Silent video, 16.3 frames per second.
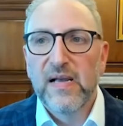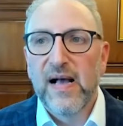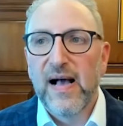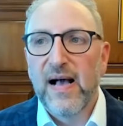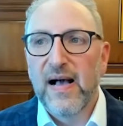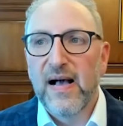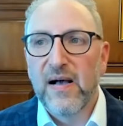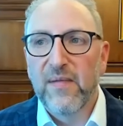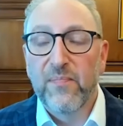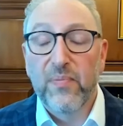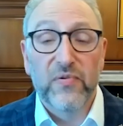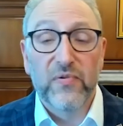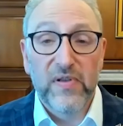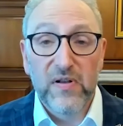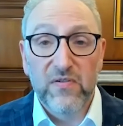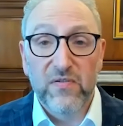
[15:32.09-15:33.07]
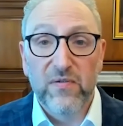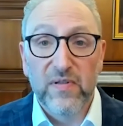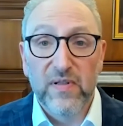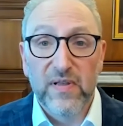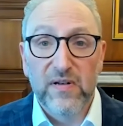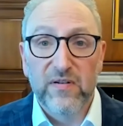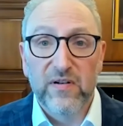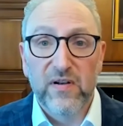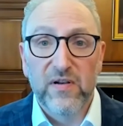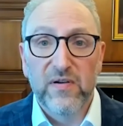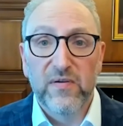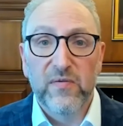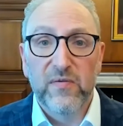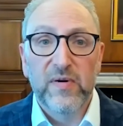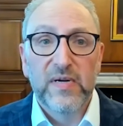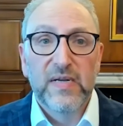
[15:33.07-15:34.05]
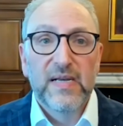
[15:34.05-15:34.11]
procedural issue,